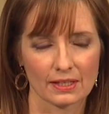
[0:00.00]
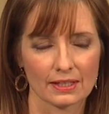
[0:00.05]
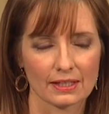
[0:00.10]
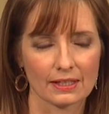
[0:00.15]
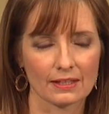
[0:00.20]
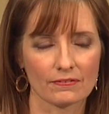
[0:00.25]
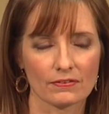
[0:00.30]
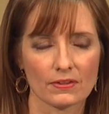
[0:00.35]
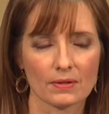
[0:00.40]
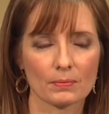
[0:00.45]

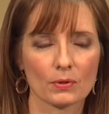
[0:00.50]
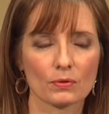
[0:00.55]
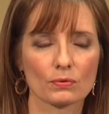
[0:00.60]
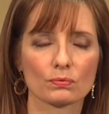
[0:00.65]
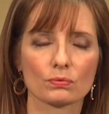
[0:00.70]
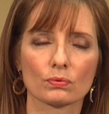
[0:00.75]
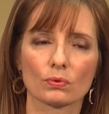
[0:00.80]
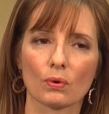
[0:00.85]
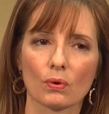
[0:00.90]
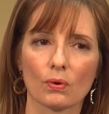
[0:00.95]
Give them a
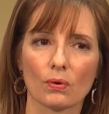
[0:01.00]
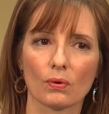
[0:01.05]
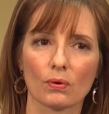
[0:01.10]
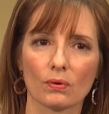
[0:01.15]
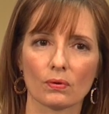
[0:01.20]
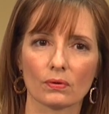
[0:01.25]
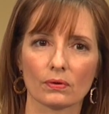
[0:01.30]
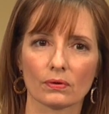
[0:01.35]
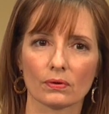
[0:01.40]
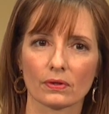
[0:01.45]

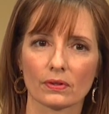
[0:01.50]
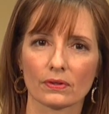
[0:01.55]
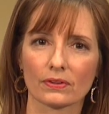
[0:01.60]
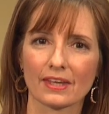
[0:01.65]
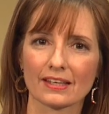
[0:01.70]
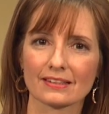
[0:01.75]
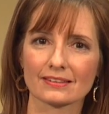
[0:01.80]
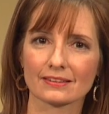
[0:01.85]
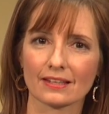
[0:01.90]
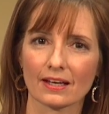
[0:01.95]
role
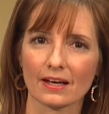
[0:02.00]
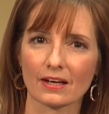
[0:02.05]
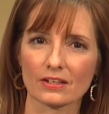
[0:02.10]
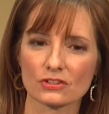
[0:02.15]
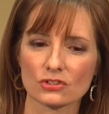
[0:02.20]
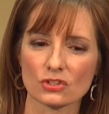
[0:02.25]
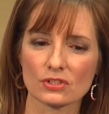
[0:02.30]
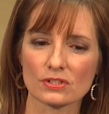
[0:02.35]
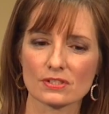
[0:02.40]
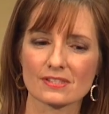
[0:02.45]
that
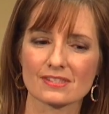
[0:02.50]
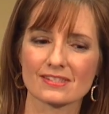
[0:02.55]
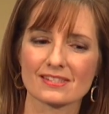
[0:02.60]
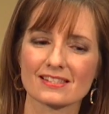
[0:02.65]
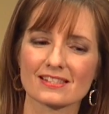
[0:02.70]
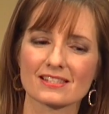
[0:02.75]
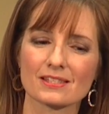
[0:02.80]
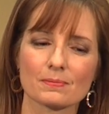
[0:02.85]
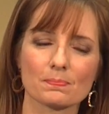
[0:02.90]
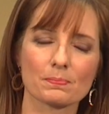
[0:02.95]
touches the
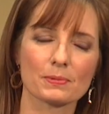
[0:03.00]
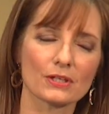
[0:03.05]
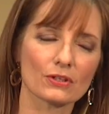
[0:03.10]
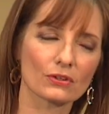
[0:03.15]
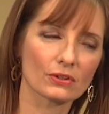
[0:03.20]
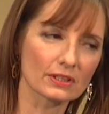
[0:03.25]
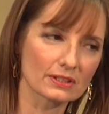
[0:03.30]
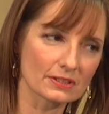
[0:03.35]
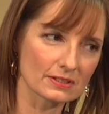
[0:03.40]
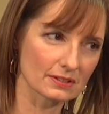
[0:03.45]

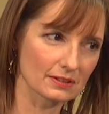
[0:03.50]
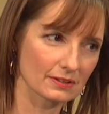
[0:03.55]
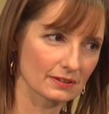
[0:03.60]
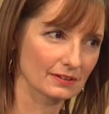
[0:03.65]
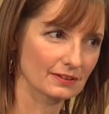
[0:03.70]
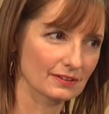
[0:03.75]
spirit